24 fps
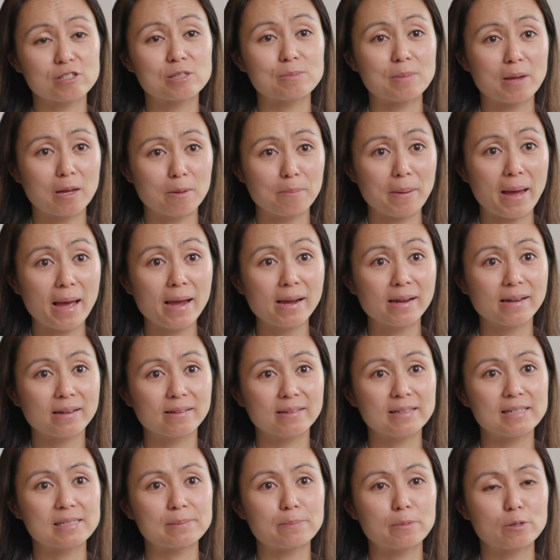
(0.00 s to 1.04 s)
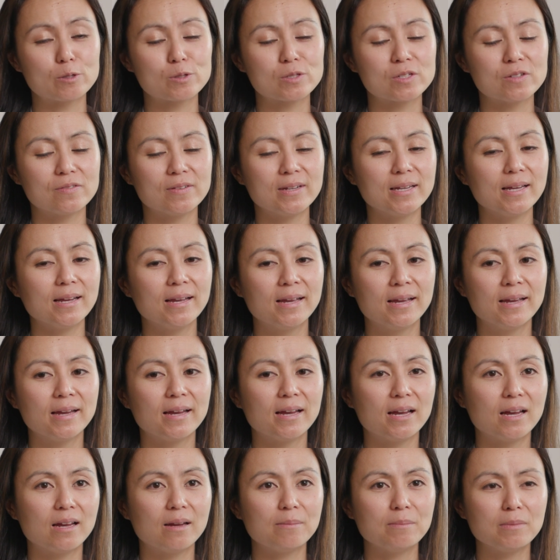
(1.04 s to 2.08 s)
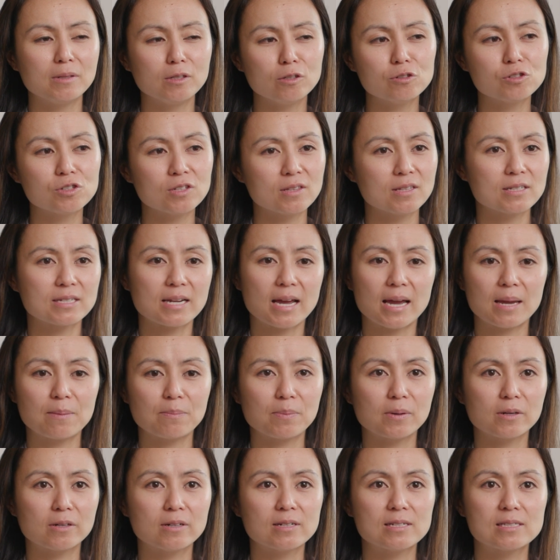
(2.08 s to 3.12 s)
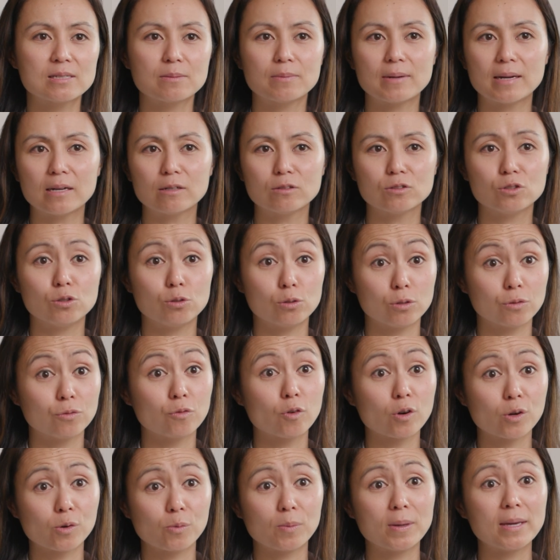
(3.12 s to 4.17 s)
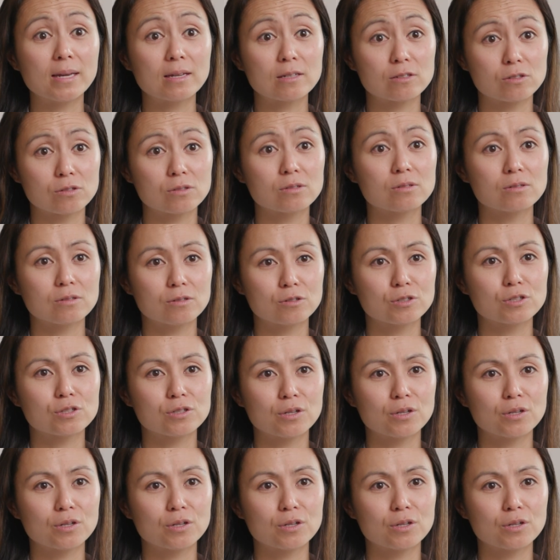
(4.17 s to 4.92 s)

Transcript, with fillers: of smell back, at least most of it. Um, and usually the time period's around two to four weeks or